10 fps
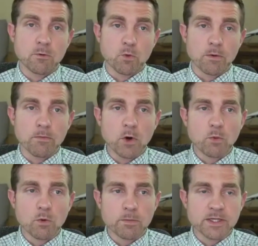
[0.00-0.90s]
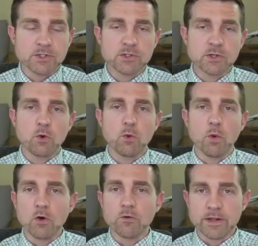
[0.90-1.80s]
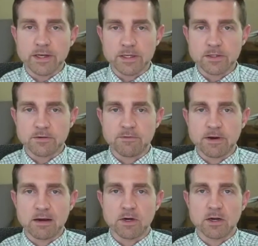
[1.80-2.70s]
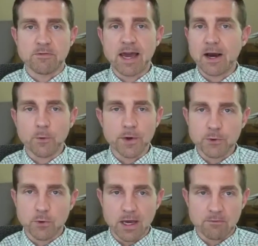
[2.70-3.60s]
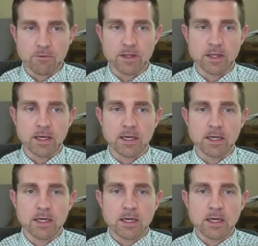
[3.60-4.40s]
remote will be so woven into the fabric of how we do everything